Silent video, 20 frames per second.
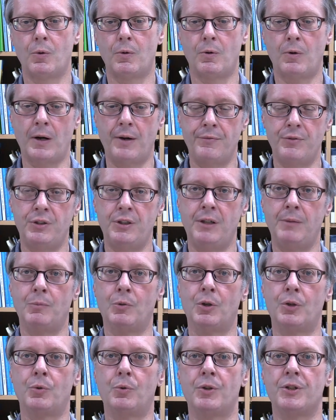gravitate
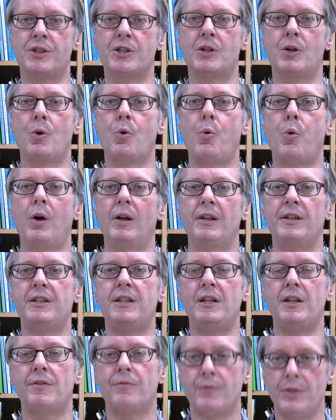more towards
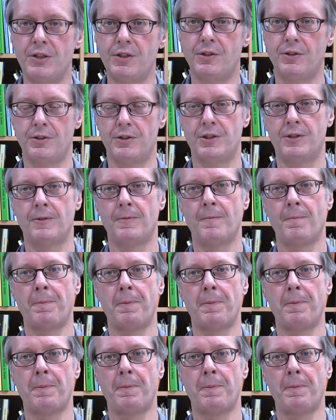qualitative research.